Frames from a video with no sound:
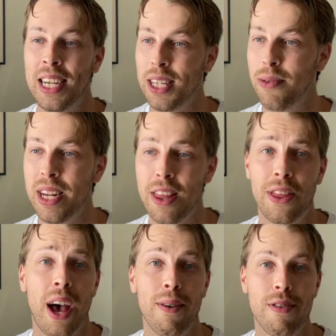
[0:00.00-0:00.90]
you need
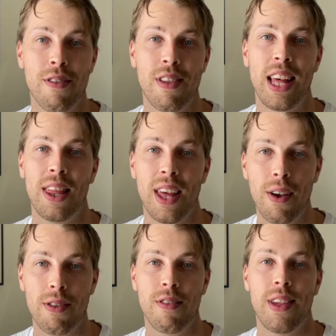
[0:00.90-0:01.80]
thousands and
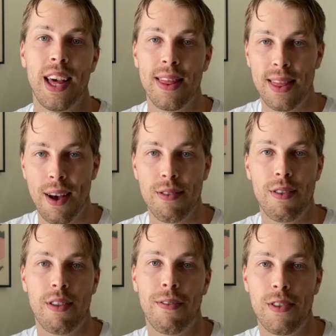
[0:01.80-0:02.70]
thousands and
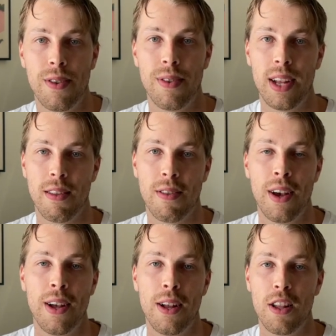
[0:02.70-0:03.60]
thousands of students
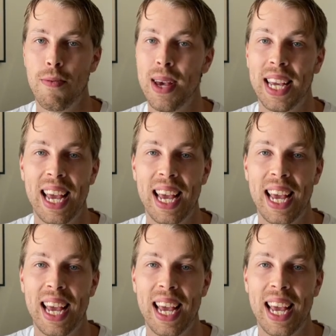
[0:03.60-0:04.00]
to make